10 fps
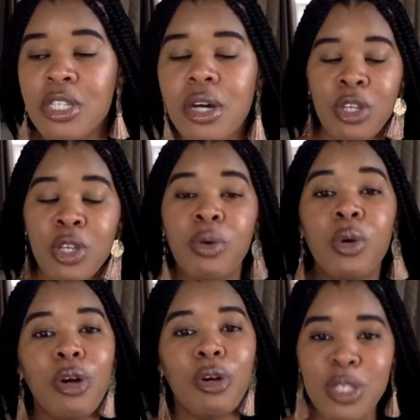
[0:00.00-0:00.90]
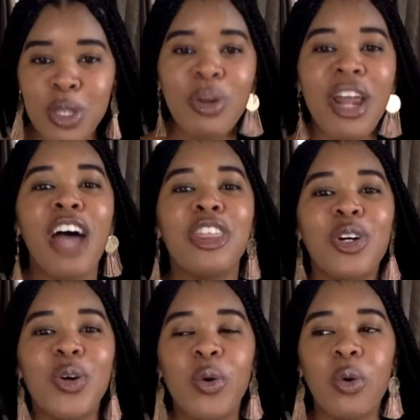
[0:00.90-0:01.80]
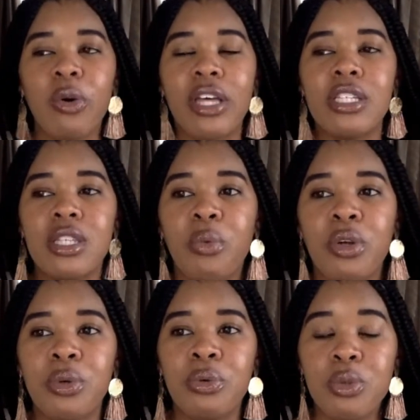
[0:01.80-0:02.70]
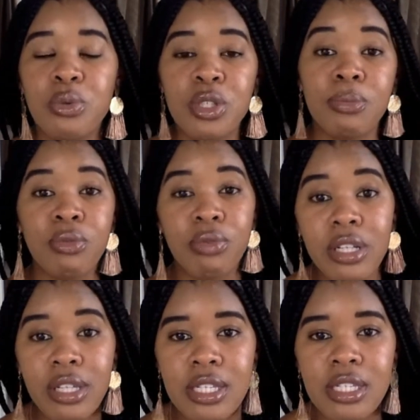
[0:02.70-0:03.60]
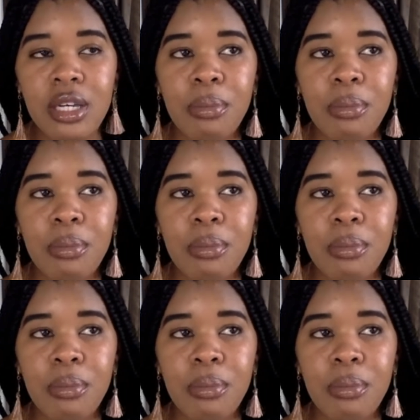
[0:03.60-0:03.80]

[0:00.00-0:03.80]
So you want to work with someone ethical and someone who's going to be realistic,